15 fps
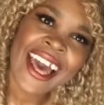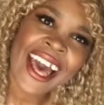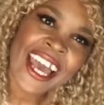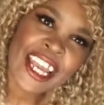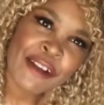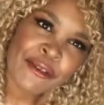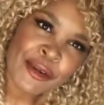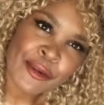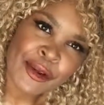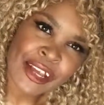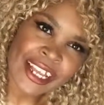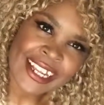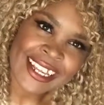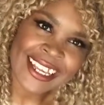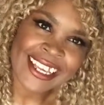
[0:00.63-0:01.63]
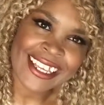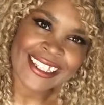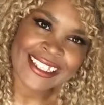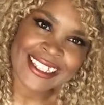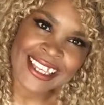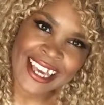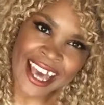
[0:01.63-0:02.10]
Hi everyone,
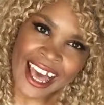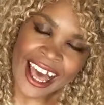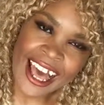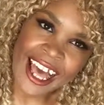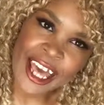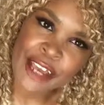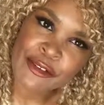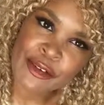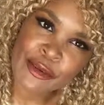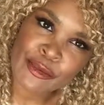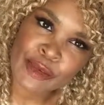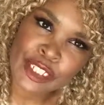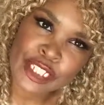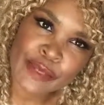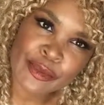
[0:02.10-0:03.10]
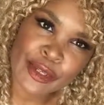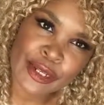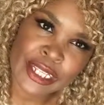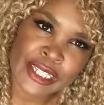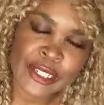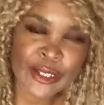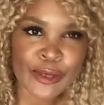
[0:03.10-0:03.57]
it's Kai from Richie
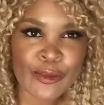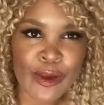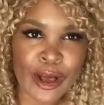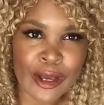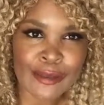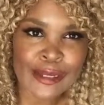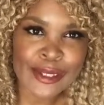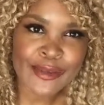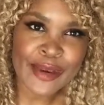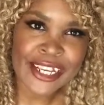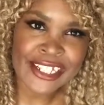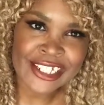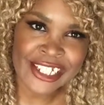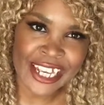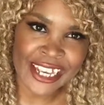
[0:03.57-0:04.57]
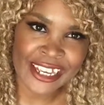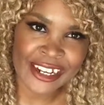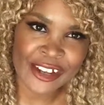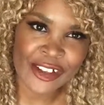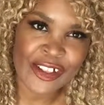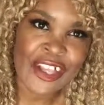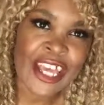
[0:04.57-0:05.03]
BeautyTube. Welcome to my
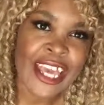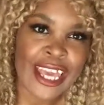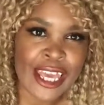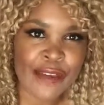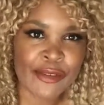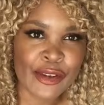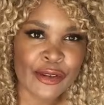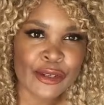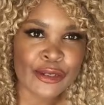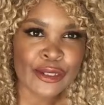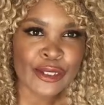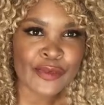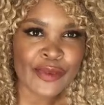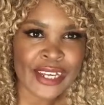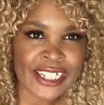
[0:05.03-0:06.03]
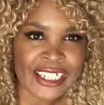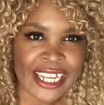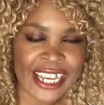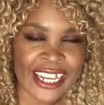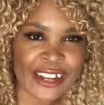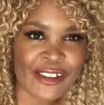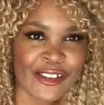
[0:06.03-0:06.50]
channel. If you're new to my
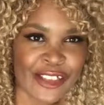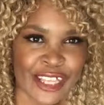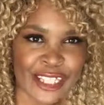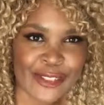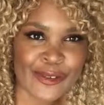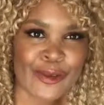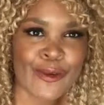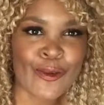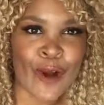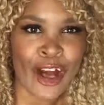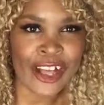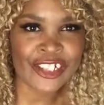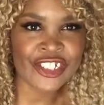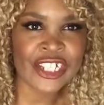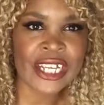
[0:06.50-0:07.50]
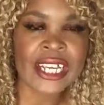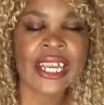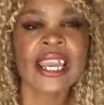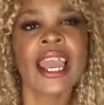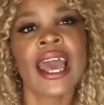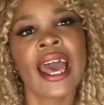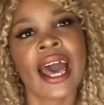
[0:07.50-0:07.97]
channel, thanks for
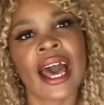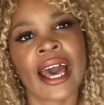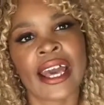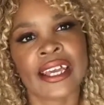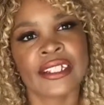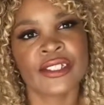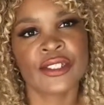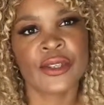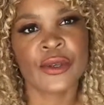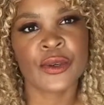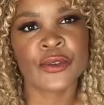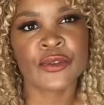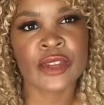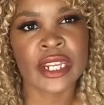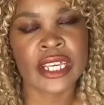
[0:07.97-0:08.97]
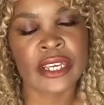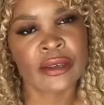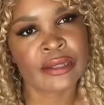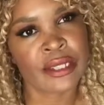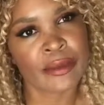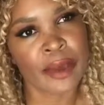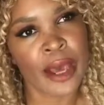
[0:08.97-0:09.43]
watching. I do
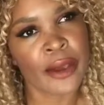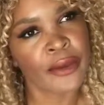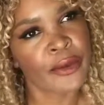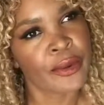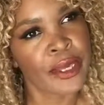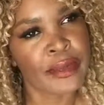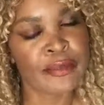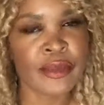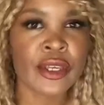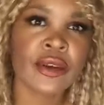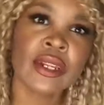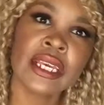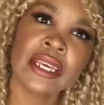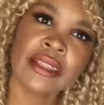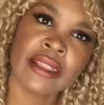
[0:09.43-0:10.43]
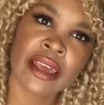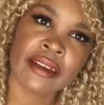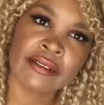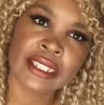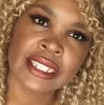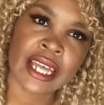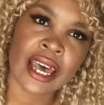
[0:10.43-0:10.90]
videos about green beauty,
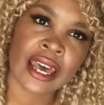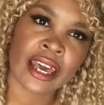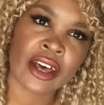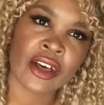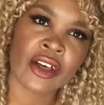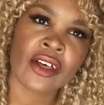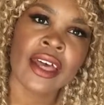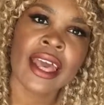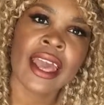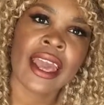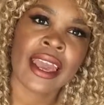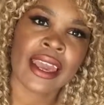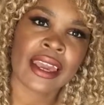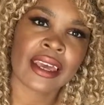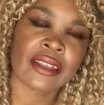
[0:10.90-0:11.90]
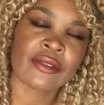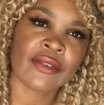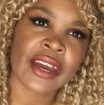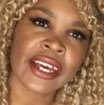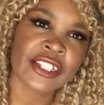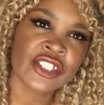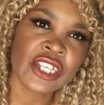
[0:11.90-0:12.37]
lifestyle, and
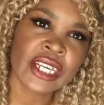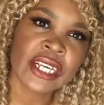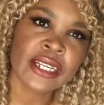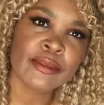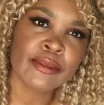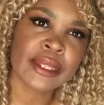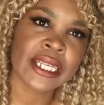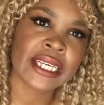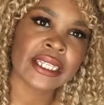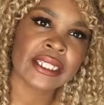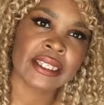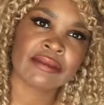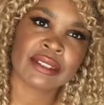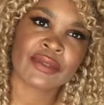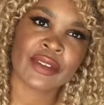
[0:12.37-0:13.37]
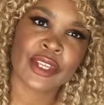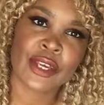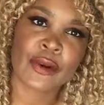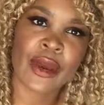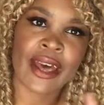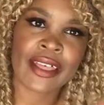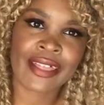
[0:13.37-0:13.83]
fashion. Please give this
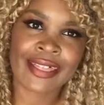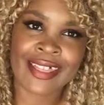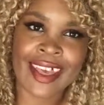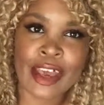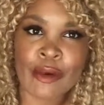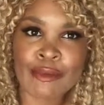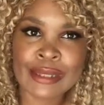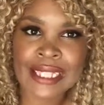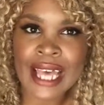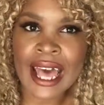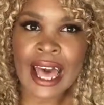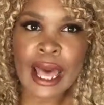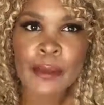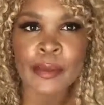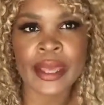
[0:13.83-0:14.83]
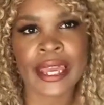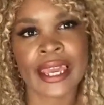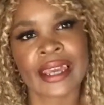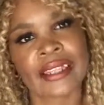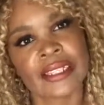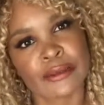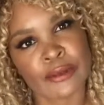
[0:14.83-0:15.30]
video a thumbs up
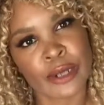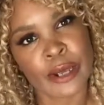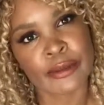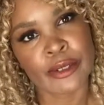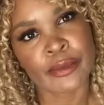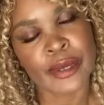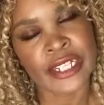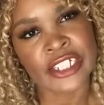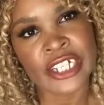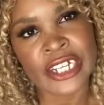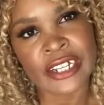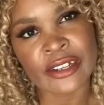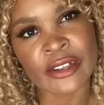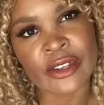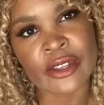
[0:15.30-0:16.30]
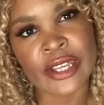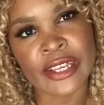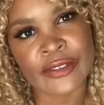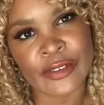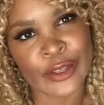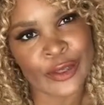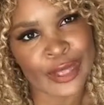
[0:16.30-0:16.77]
and subscribe to my channel
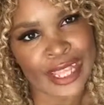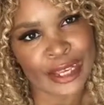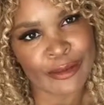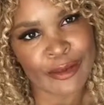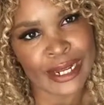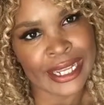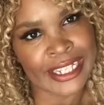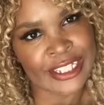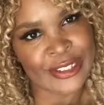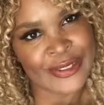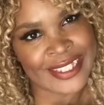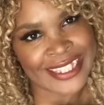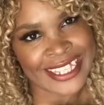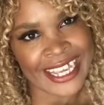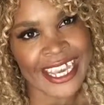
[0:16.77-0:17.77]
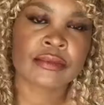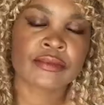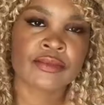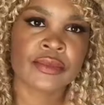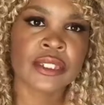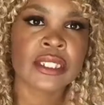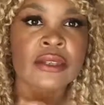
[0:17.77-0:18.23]
if you like what you see.
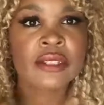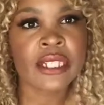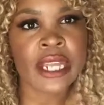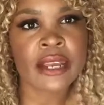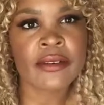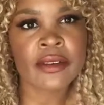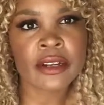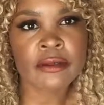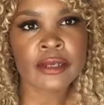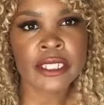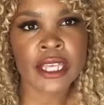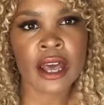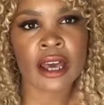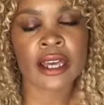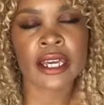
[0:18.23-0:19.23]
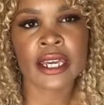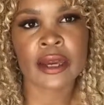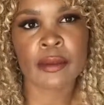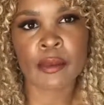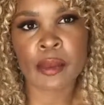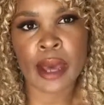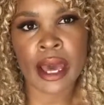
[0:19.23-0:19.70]
So today we're going to be talking
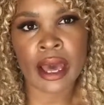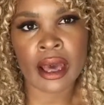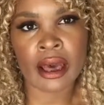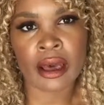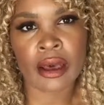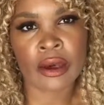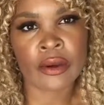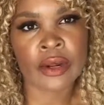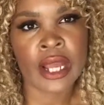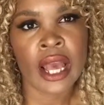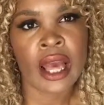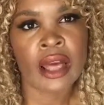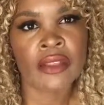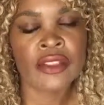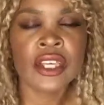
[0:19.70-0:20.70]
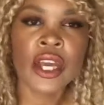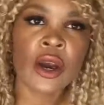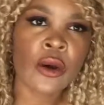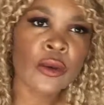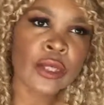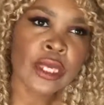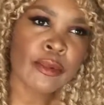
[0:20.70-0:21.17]
about the
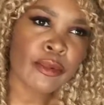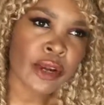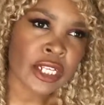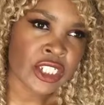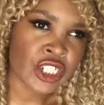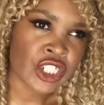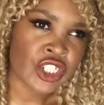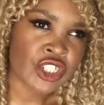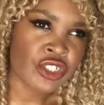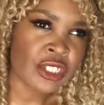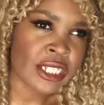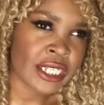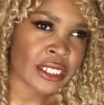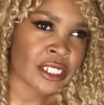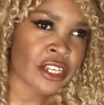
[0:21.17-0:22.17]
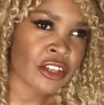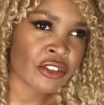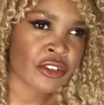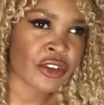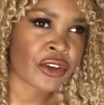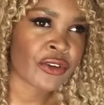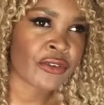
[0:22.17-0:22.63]
only brushes you need to
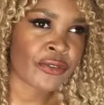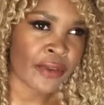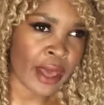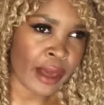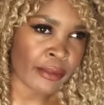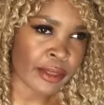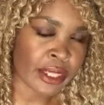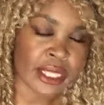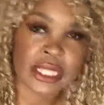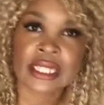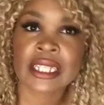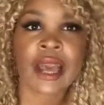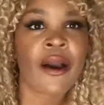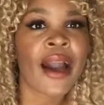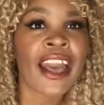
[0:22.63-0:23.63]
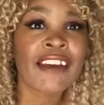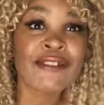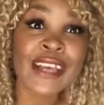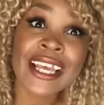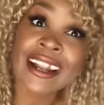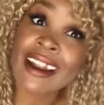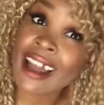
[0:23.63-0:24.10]
look fabulous. Now I have
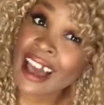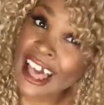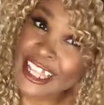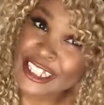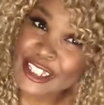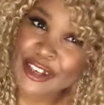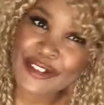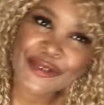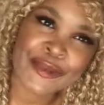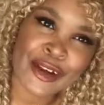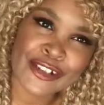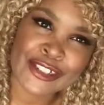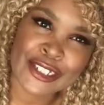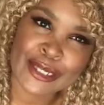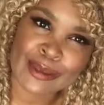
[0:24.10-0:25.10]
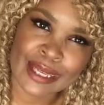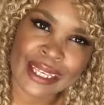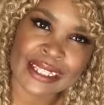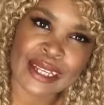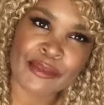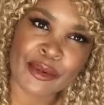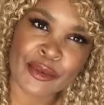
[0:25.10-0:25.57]
a lot of brushes
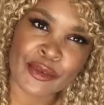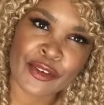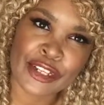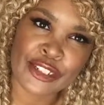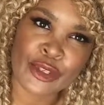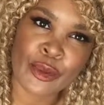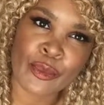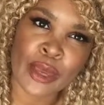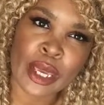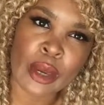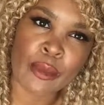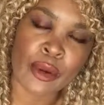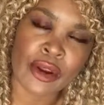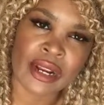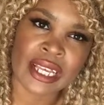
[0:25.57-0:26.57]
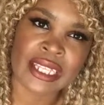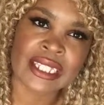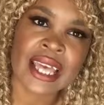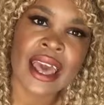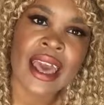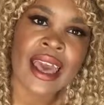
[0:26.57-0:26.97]
because I'm a professional makeup artist,